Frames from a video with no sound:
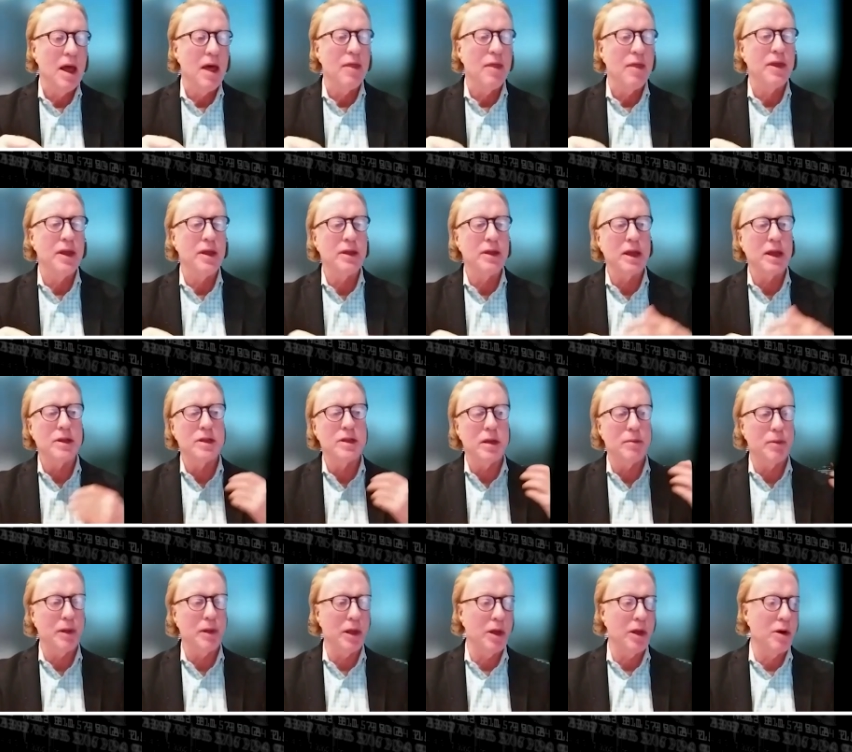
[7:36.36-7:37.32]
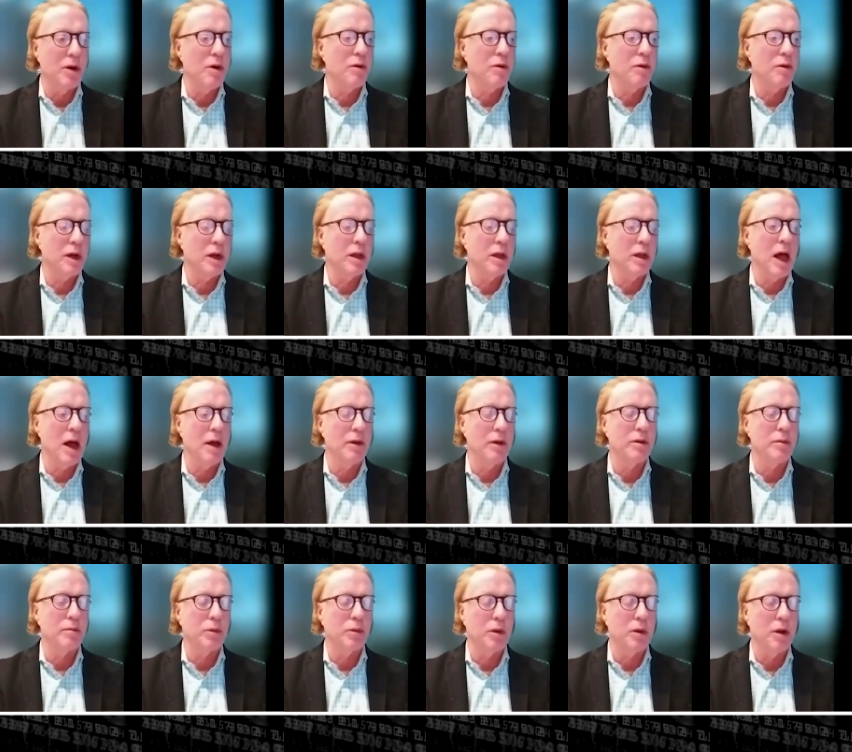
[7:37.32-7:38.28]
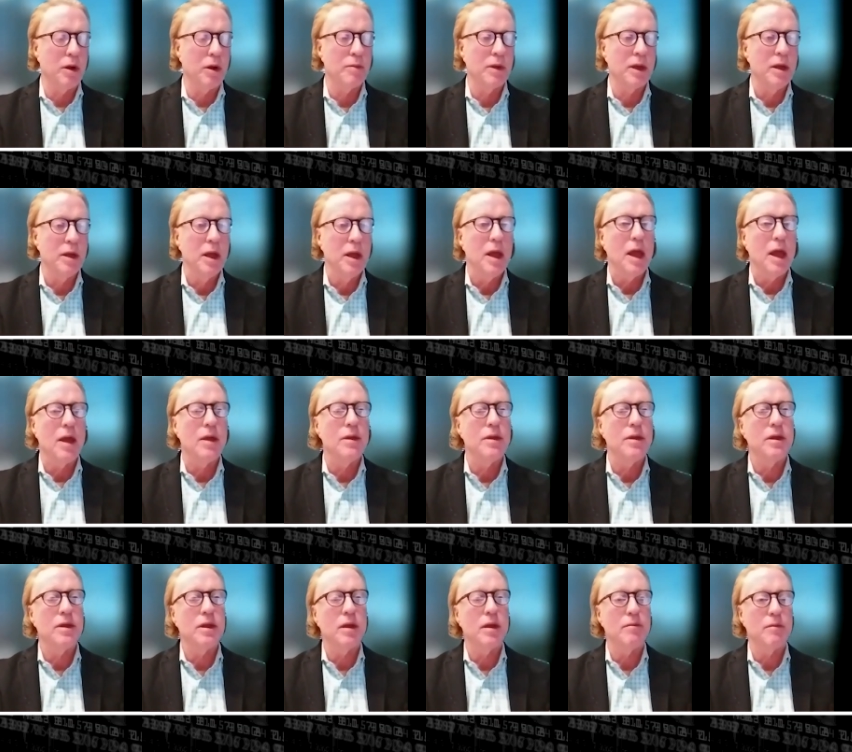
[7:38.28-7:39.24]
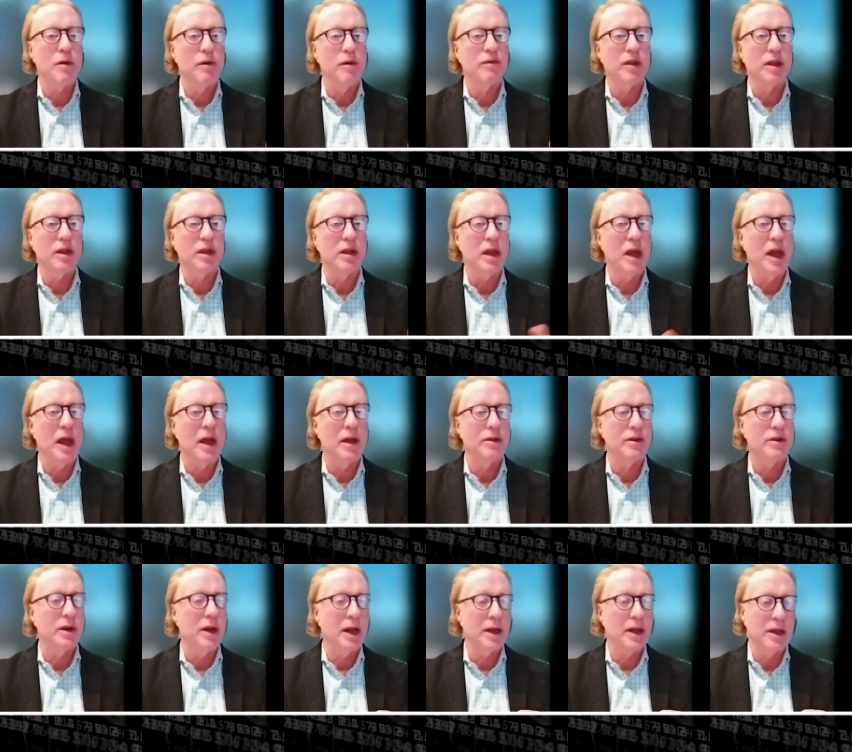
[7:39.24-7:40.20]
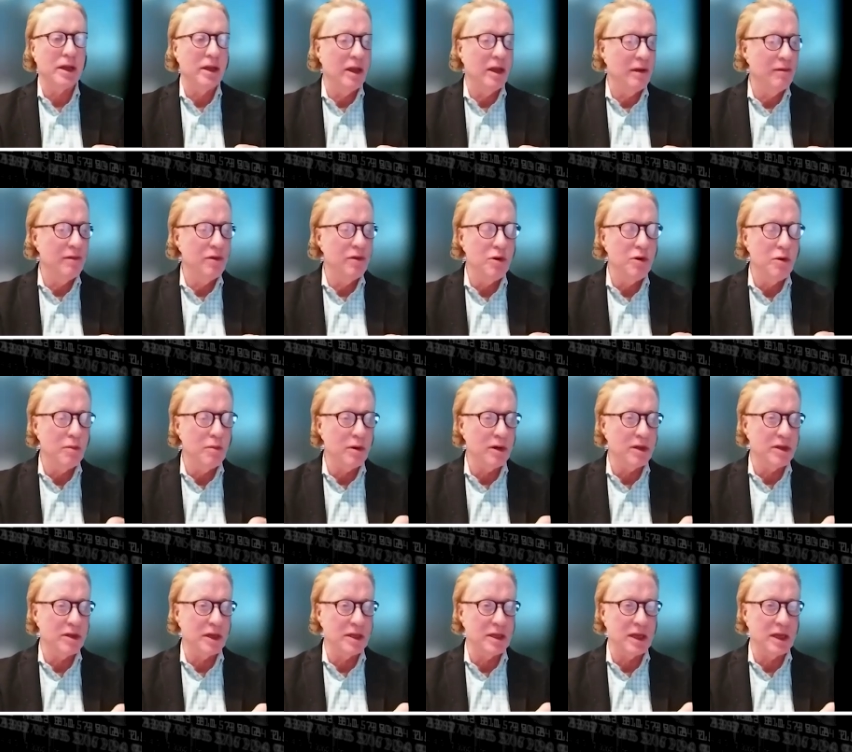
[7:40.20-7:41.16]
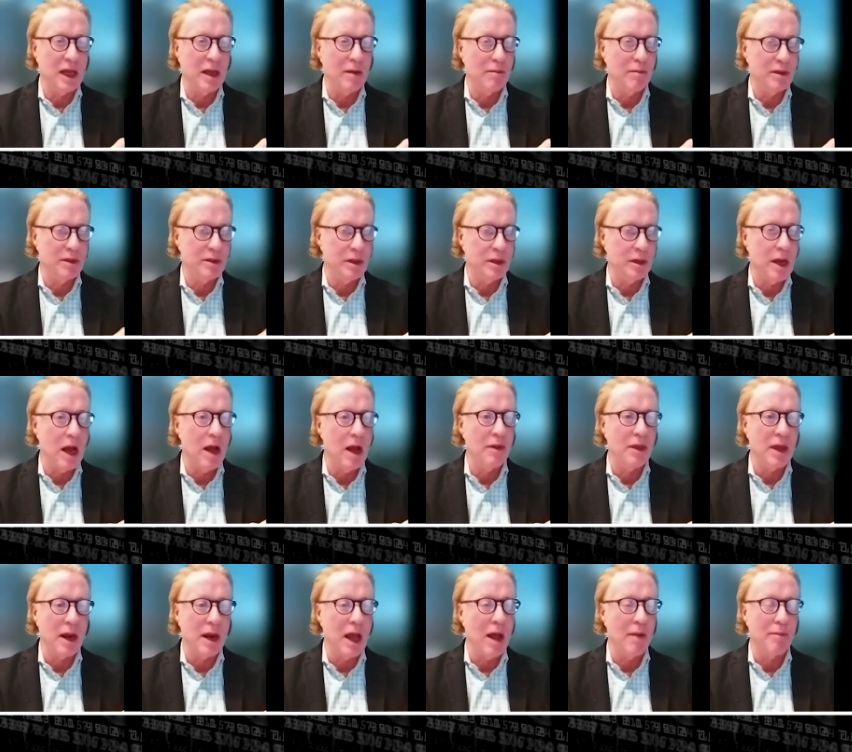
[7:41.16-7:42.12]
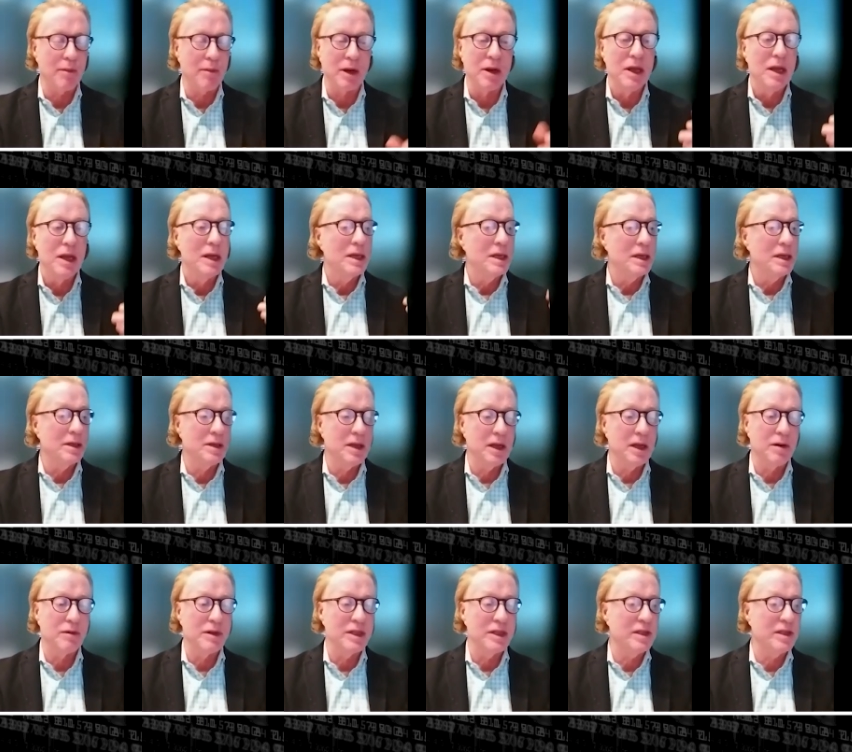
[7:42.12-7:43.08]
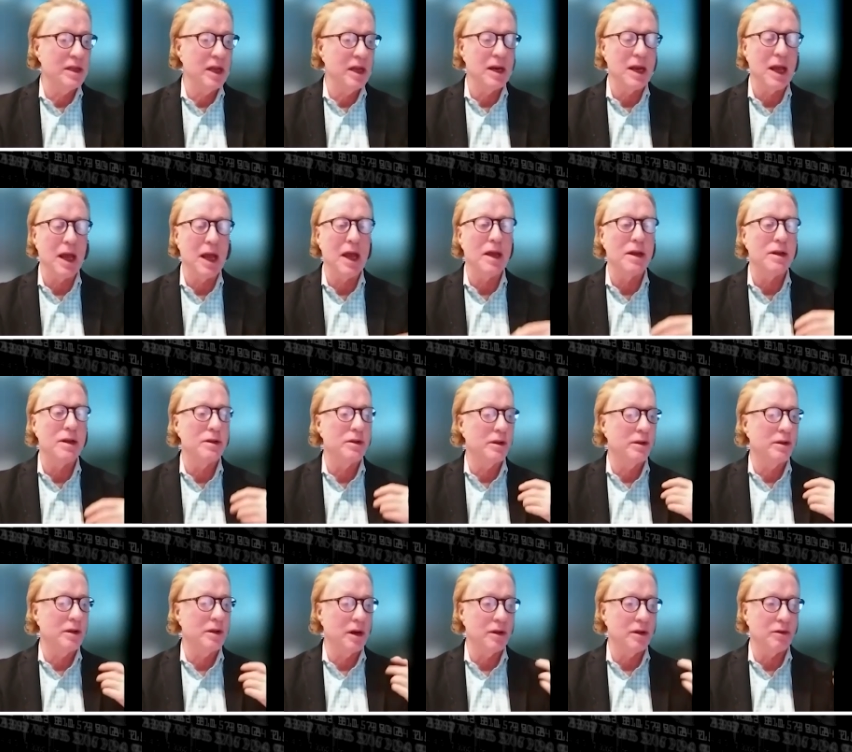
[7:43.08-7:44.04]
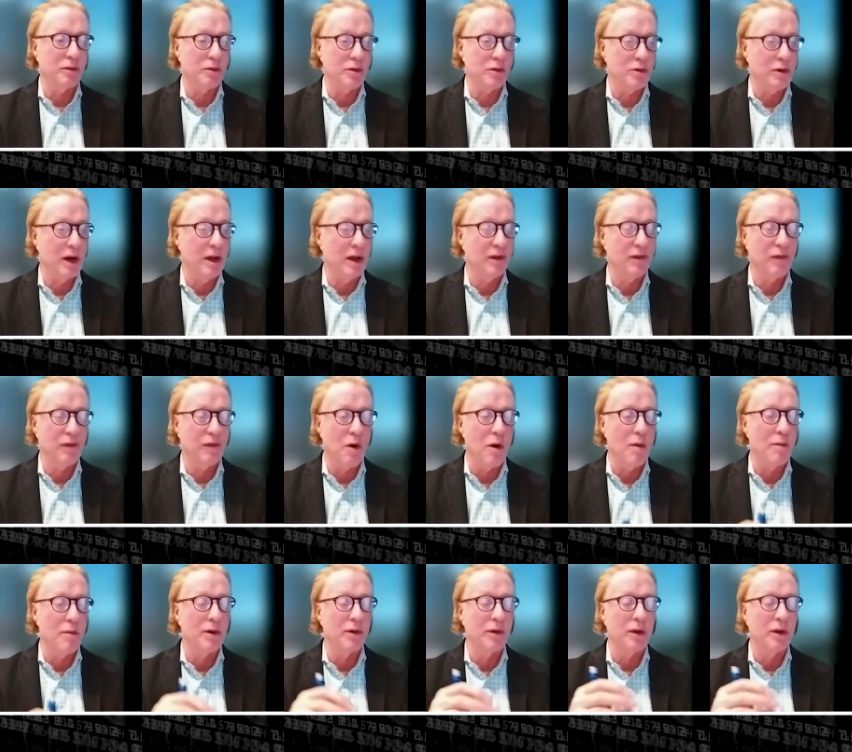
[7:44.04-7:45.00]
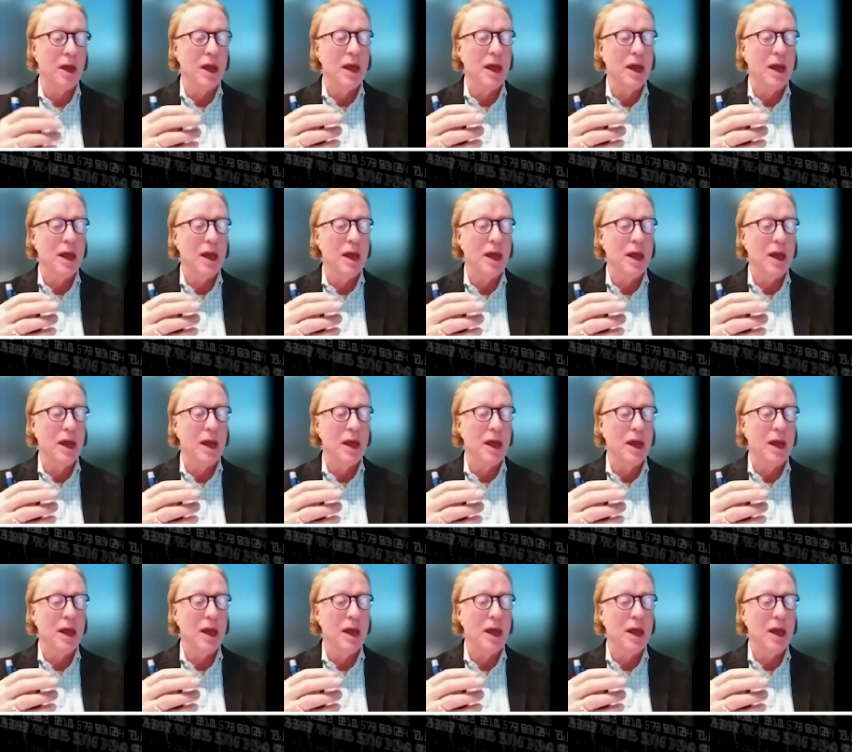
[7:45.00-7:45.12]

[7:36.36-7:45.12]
Then they typically go to a cloud deployment, and then they move to the edge. And I could give numerous examples on how that happened. It did it with C N N, it did it with Transformers,